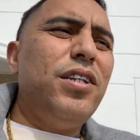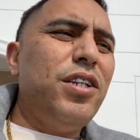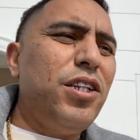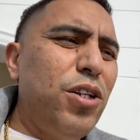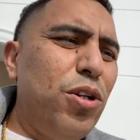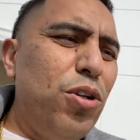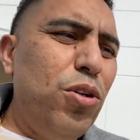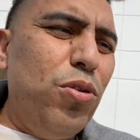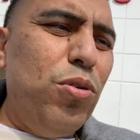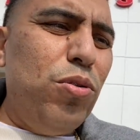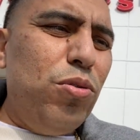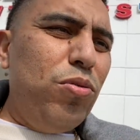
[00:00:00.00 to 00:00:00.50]

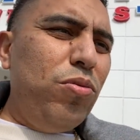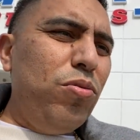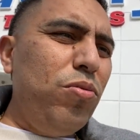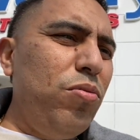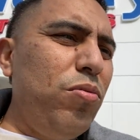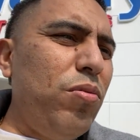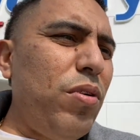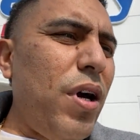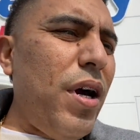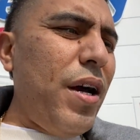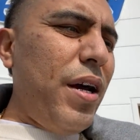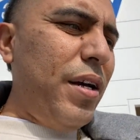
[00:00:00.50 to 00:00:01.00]
Shoot,
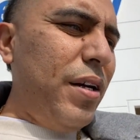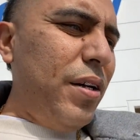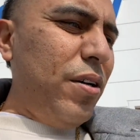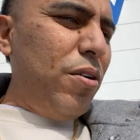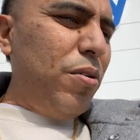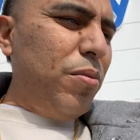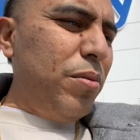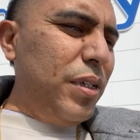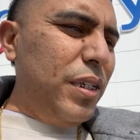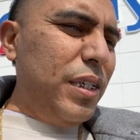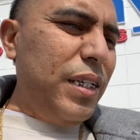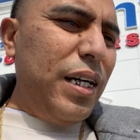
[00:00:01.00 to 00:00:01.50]
I ain't
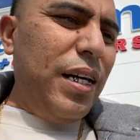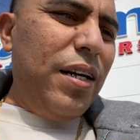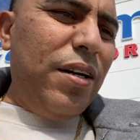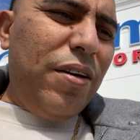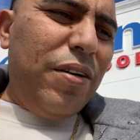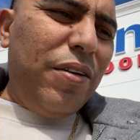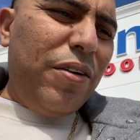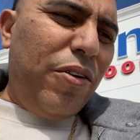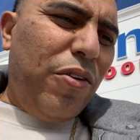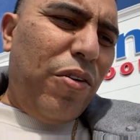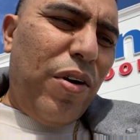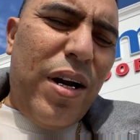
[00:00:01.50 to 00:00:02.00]
gonna be sitting
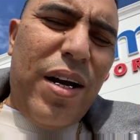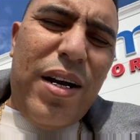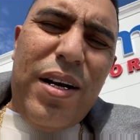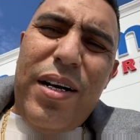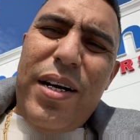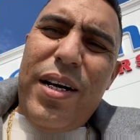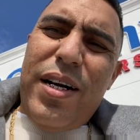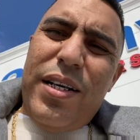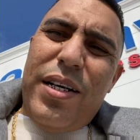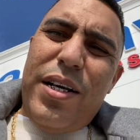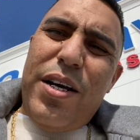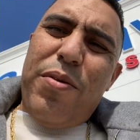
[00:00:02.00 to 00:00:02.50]
on the
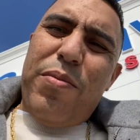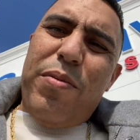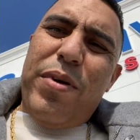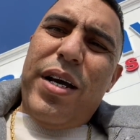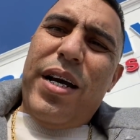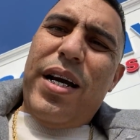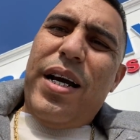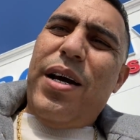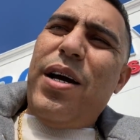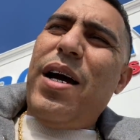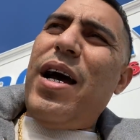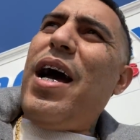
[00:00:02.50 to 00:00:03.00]
ground out there,
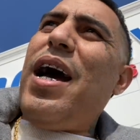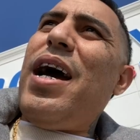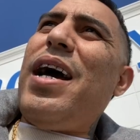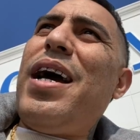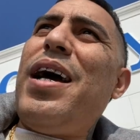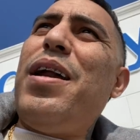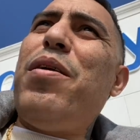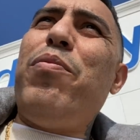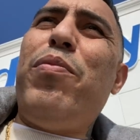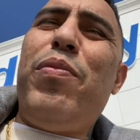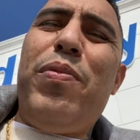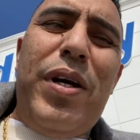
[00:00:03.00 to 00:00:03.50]
man. I, I
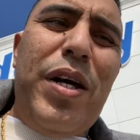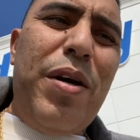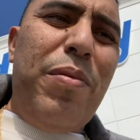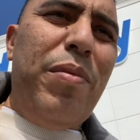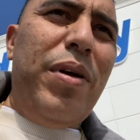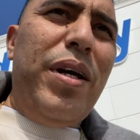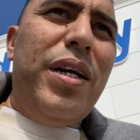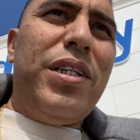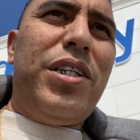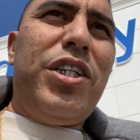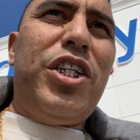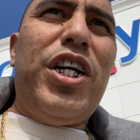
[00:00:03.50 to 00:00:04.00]
had to
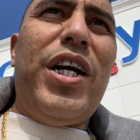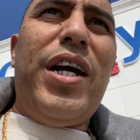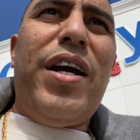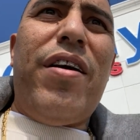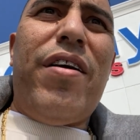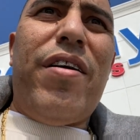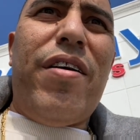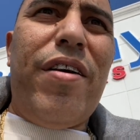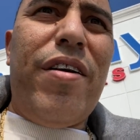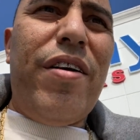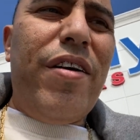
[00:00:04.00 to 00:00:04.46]
get me a chair.